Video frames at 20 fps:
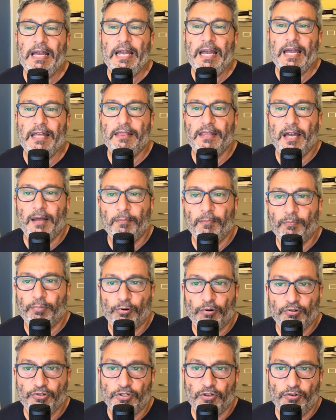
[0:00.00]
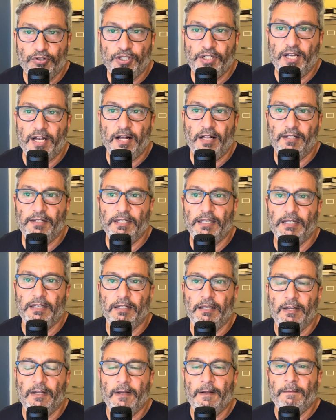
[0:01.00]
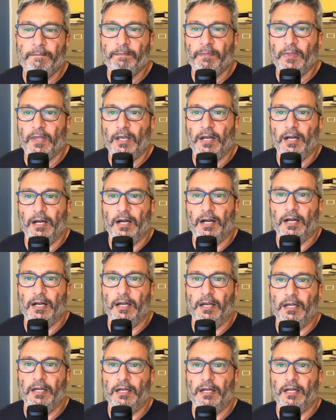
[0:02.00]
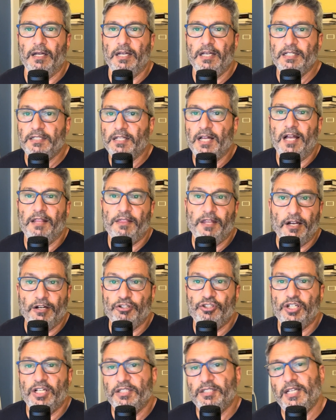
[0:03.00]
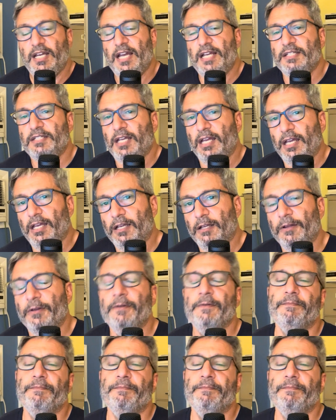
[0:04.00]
And that pro-sociality is not there just as a